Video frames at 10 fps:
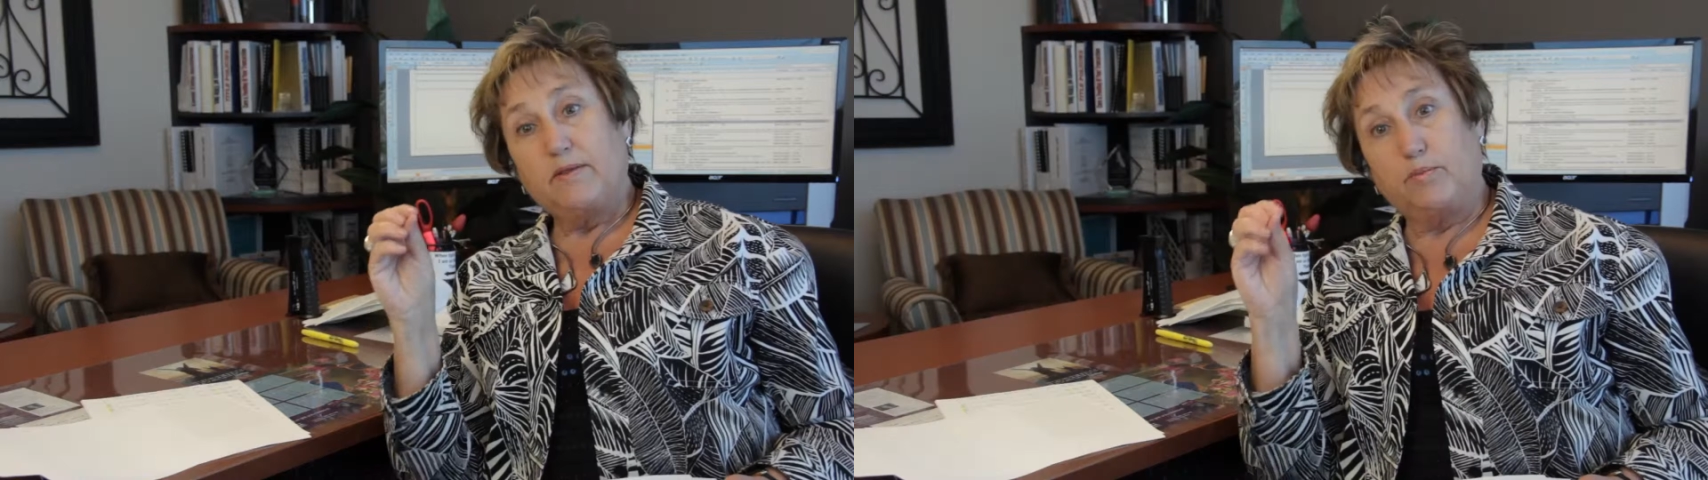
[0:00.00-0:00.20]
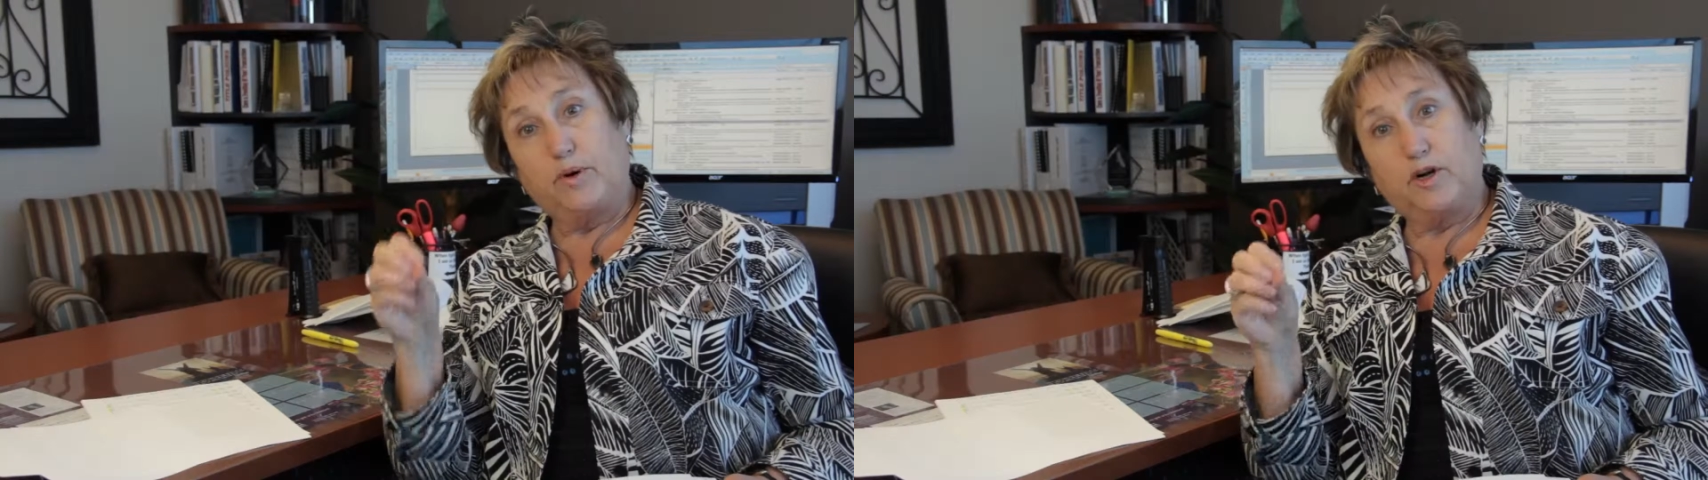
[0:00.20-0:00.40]

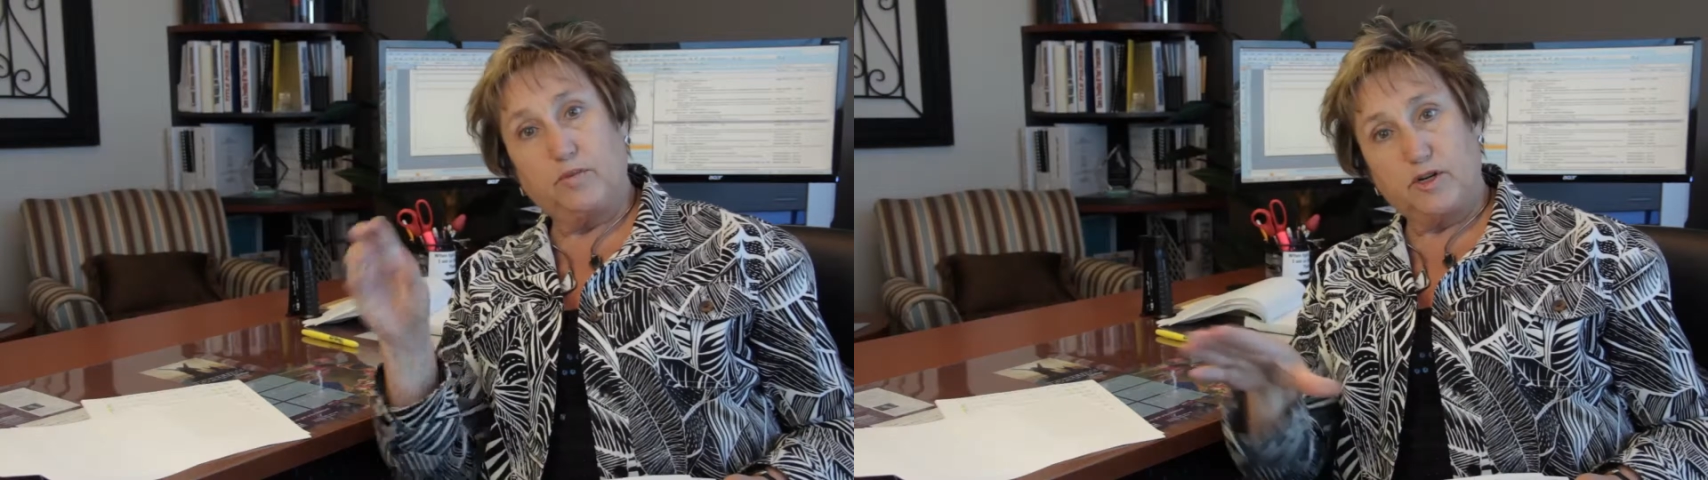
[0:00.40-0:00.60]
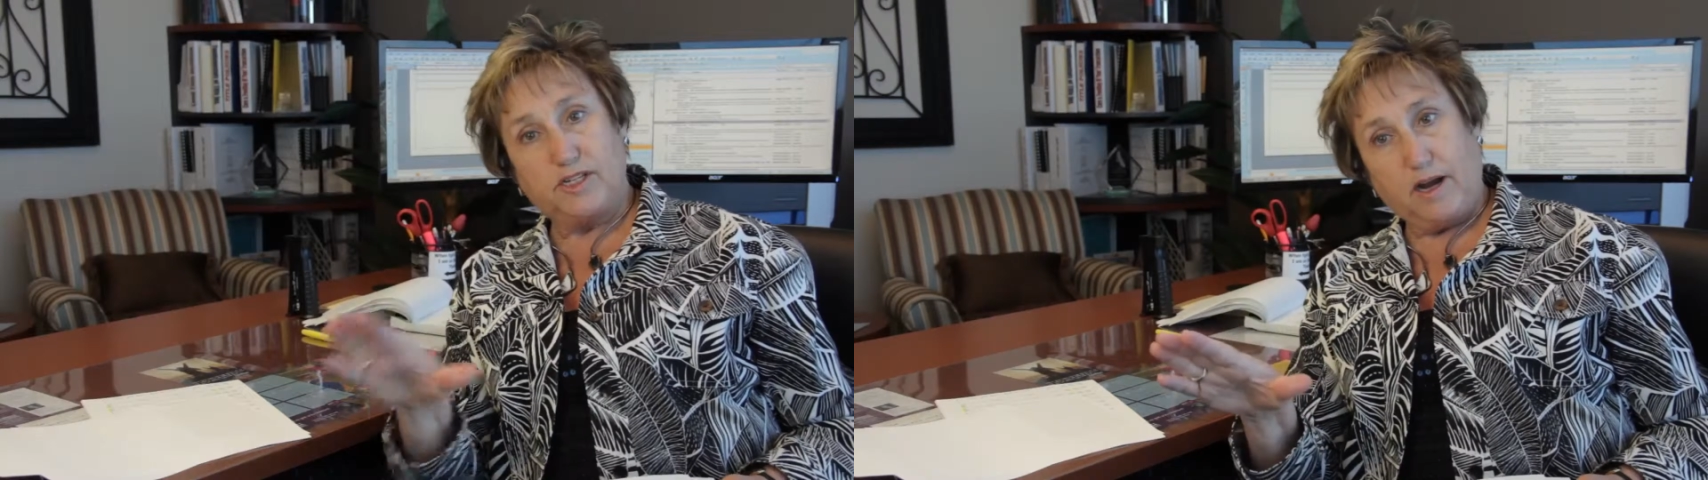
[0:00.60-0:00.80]
The
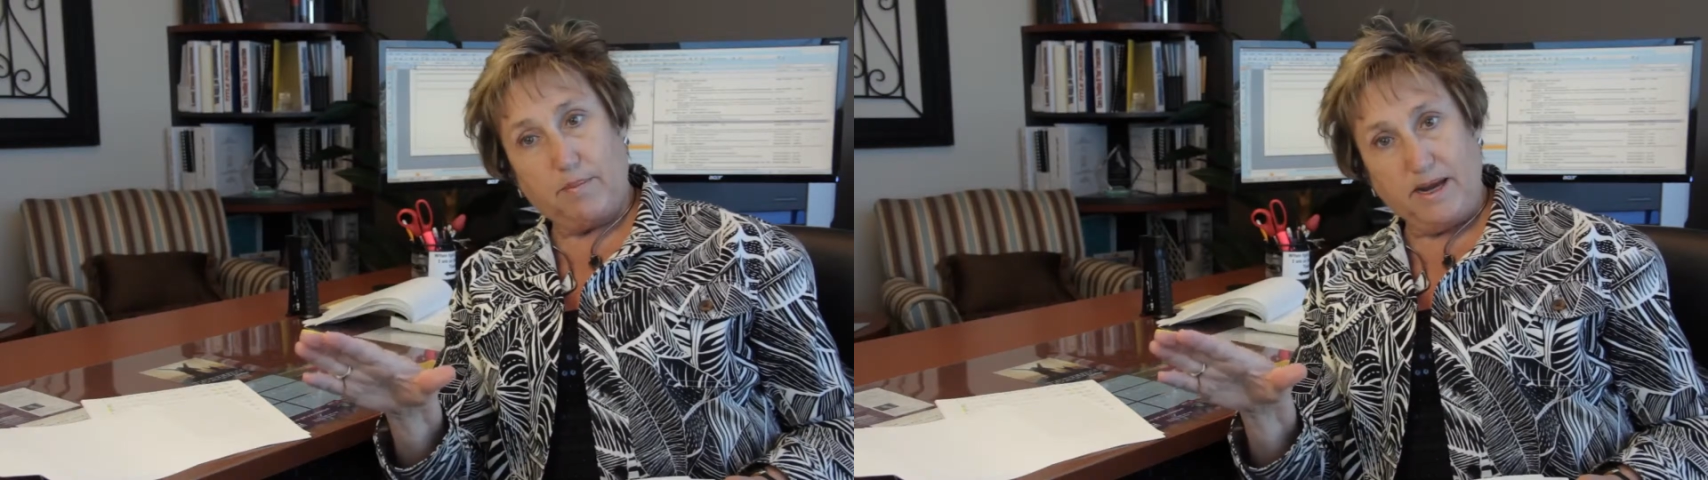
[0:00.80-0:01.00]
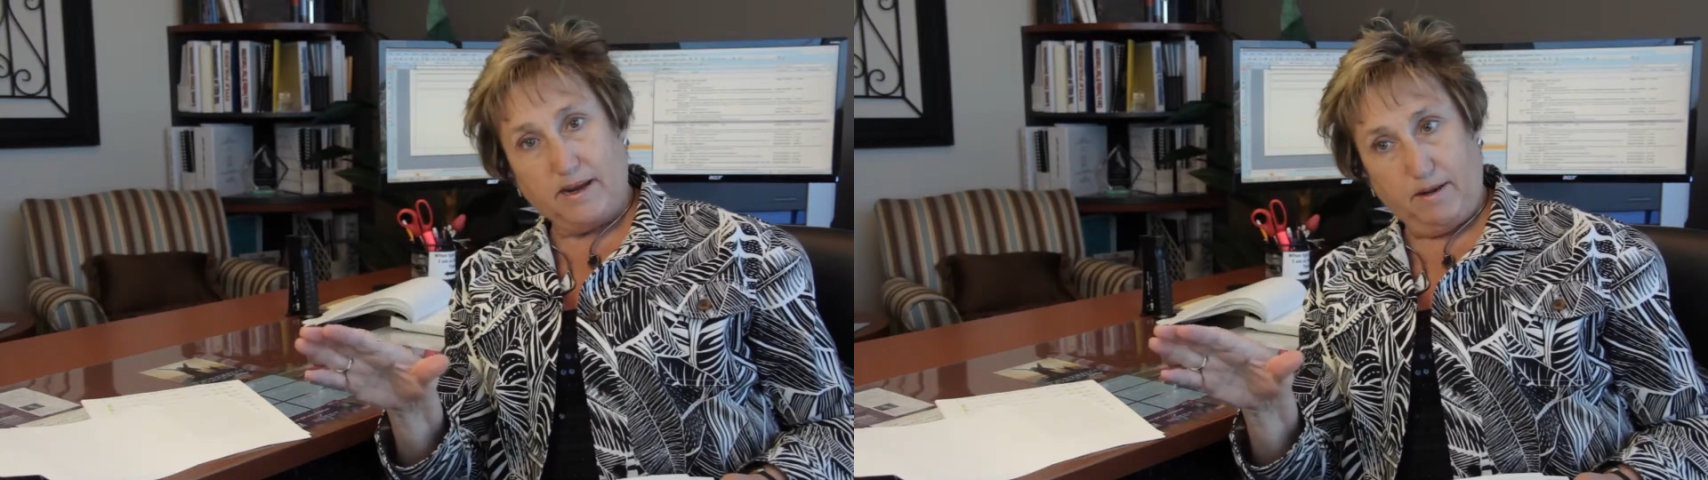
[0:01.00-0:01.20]
borrower
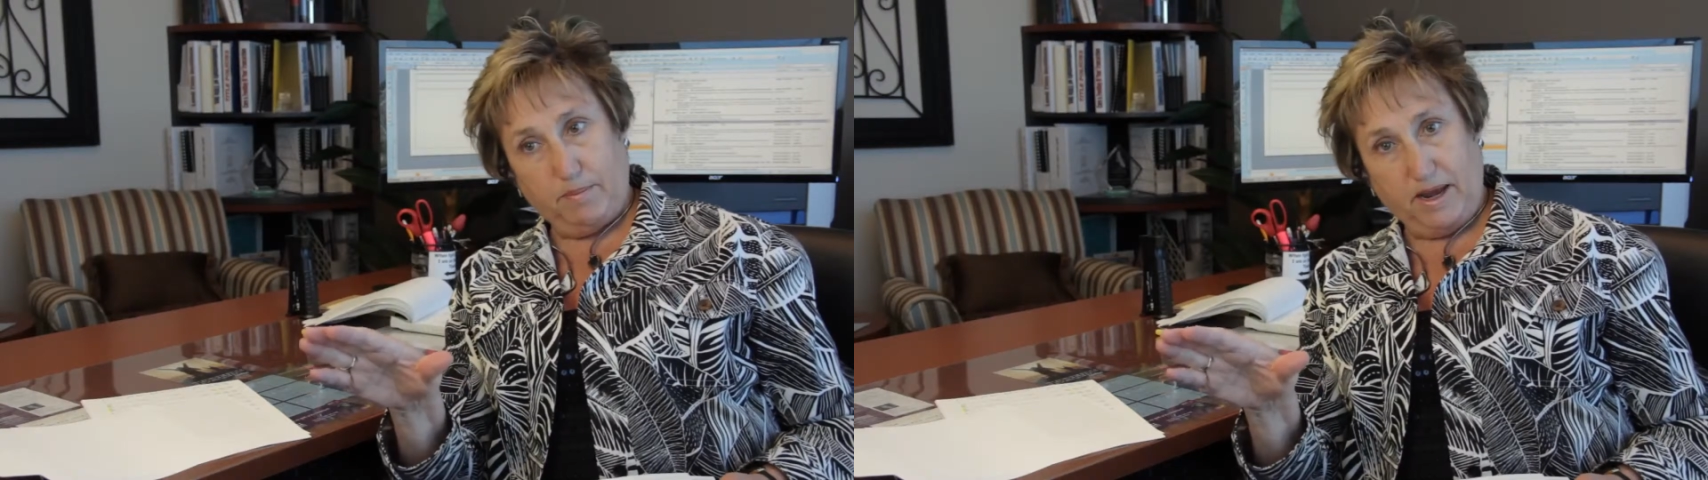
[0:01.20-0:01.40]
stopped making